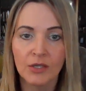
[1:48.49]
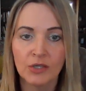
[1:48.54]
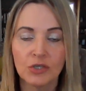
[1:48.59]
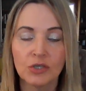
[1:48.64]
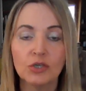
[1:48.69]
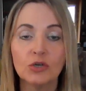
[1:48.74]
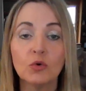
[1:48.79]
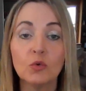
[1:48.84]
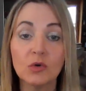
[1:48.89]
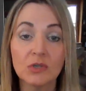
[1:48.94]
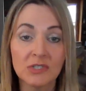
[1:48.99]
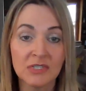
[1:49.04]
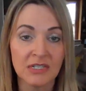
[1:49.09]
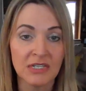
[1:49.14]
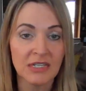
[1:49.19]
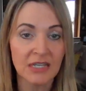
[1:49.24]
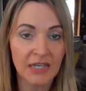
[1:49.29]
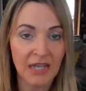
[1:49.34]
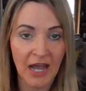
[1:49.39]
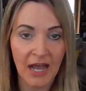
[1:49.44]
You will
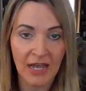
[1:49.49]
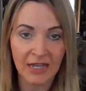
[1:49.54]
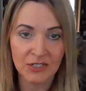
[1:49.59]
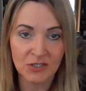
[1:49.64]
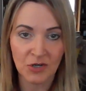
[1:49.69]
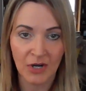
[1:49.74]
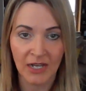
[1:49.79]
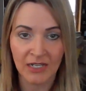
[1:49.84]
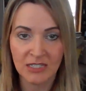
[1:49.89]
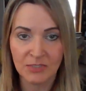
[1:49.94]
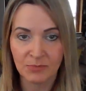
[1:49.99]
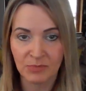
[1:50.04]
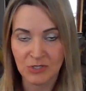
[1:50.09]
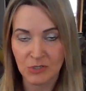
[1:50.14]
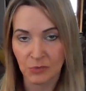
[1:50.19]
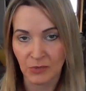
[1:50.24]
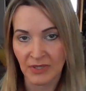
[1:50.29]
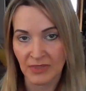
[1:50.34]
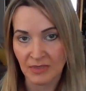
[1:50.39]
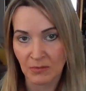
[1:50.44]
see the contrast
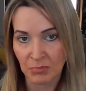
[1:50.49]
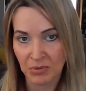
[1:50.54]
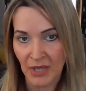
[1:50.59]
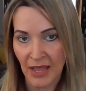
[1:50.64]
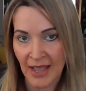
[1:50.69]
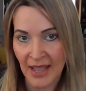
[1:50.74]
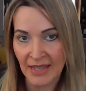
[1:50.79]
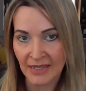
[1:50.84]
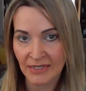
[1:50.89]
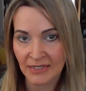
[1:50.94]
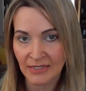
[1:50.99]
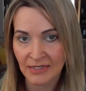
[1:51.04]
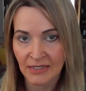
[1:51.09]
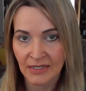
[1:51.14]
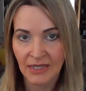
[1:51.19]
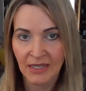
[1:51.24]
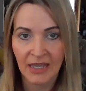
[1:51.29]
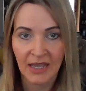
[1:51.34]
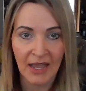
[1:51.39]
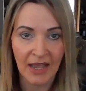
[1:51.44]
between the black
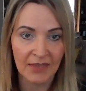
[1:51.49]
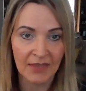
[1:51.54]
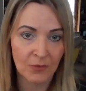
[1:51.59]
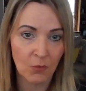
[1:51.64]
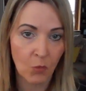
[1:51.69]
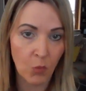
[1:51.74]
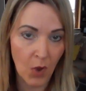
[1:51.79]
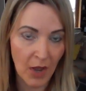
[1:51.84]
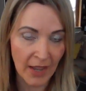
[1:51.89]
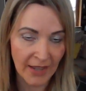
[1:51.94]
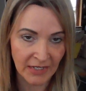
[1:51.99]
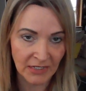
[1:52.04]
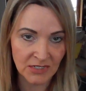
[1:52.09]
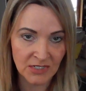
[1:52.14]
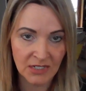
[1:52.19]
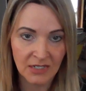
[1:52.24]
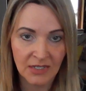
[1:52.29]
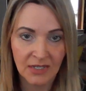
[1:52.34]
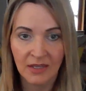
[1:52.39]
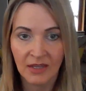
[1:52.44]
and the
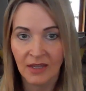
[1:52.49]
white,